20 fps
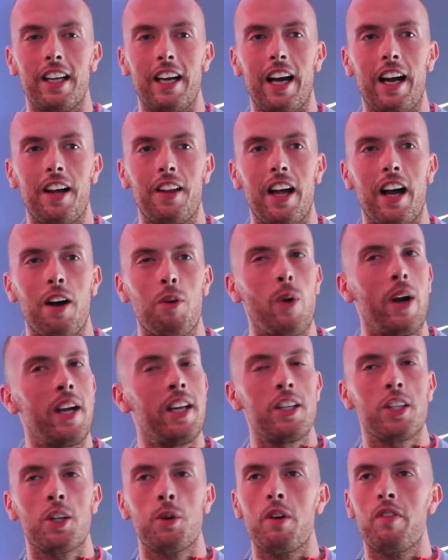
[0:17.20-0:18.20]
I went
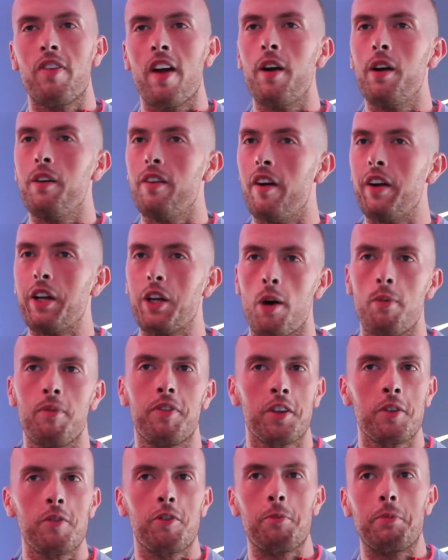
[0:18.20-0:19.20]
into it very, very
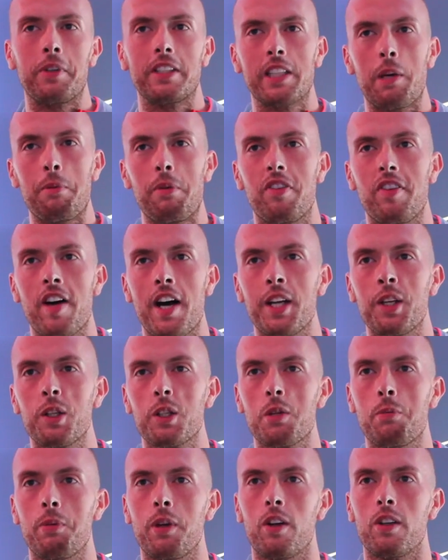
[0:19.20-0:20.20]
confident from the semi-final,
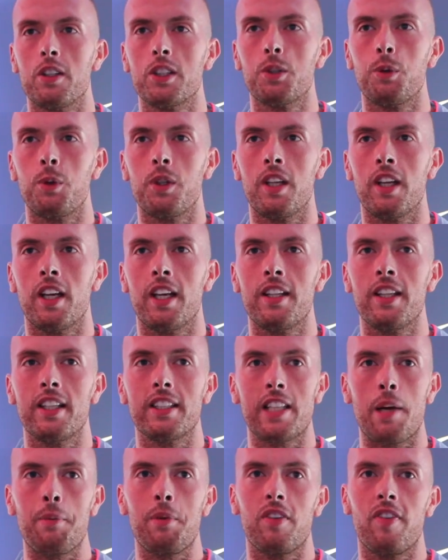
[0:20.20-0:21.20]
to be honest with you. In the
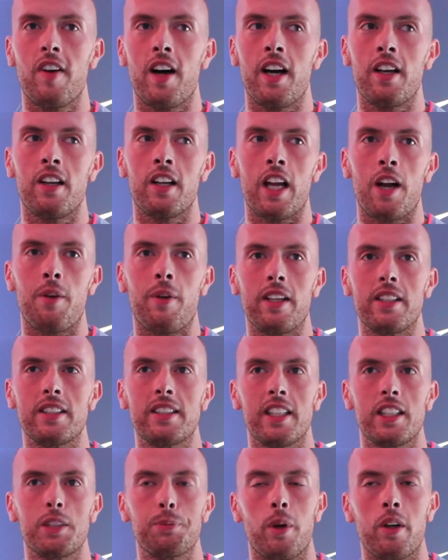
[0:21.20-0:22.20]
semi-final, I ran
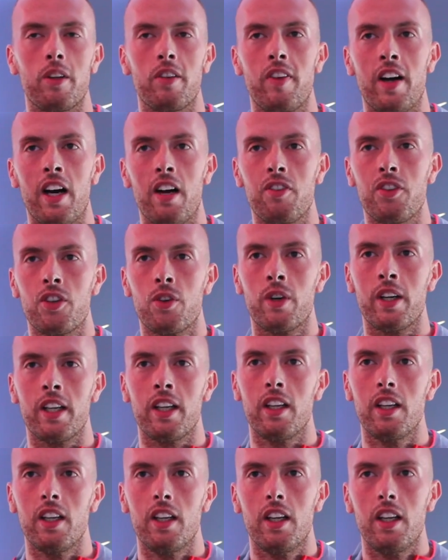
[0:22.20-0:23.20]
6.53,
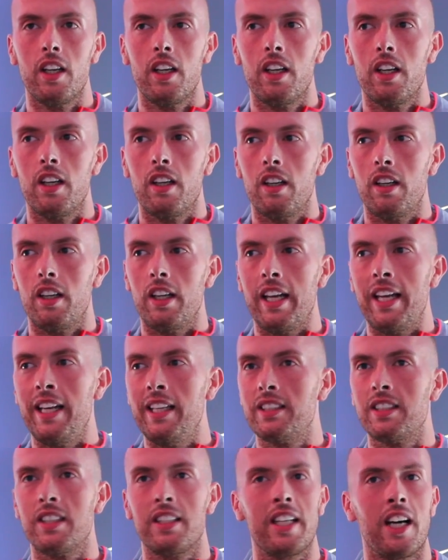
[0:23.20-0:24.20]

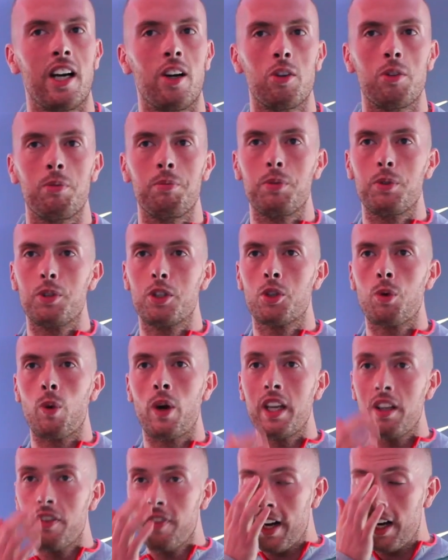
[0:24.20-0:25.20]
easing down
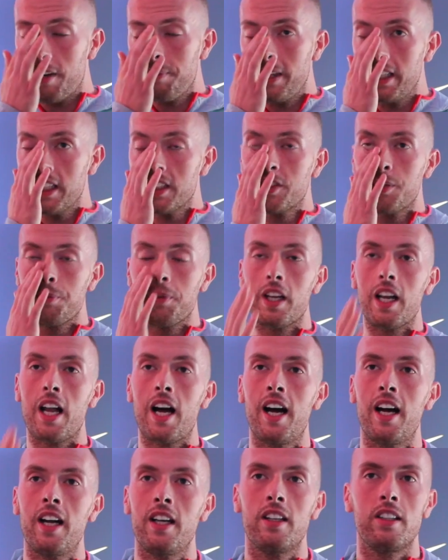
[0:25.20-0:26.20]
25 metres from the
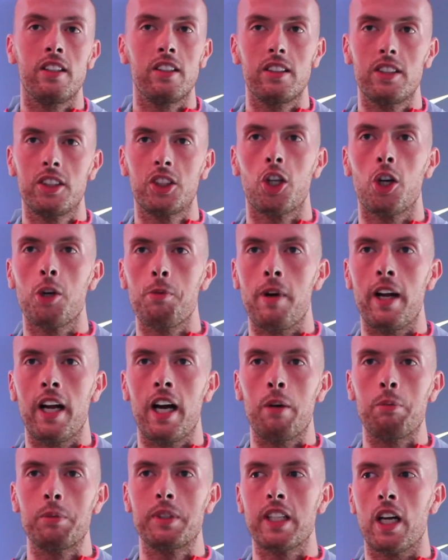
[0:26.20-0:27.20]
line and shutting my
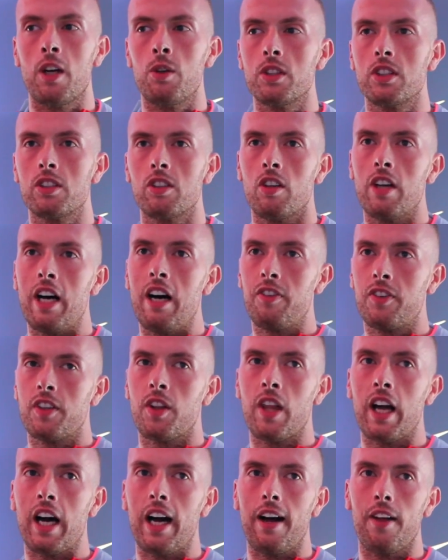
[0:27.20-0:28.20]
arms down. So
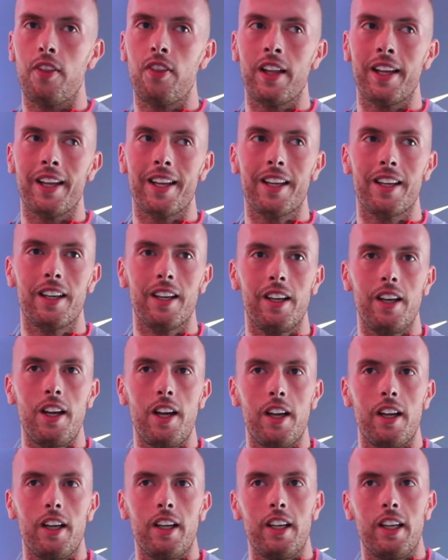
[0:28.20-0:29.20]
after that,
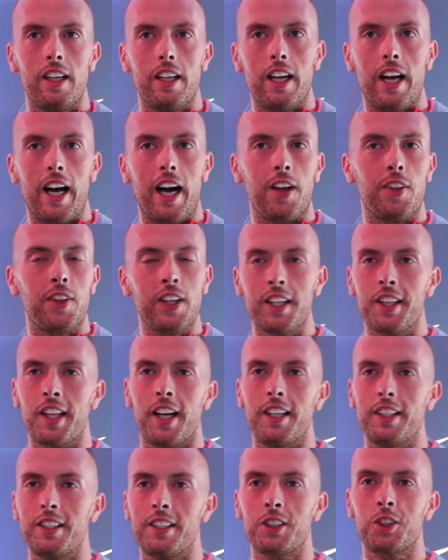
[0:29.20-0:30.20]
I think
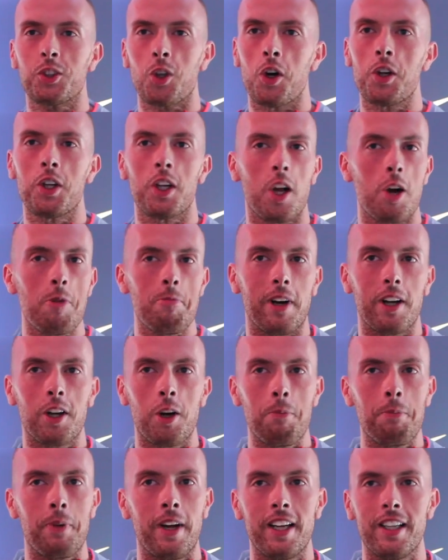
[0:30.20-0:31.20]
that destroyed a lot of my
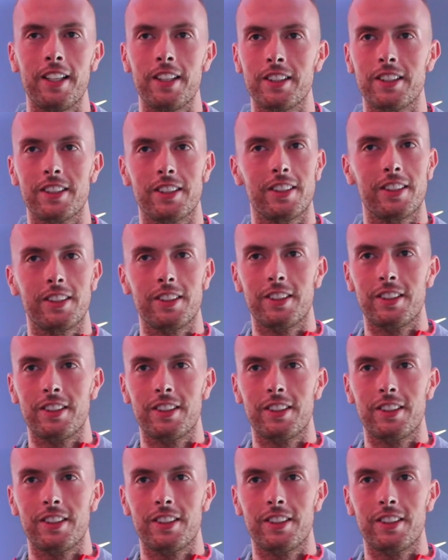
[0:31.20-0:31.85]
competitors'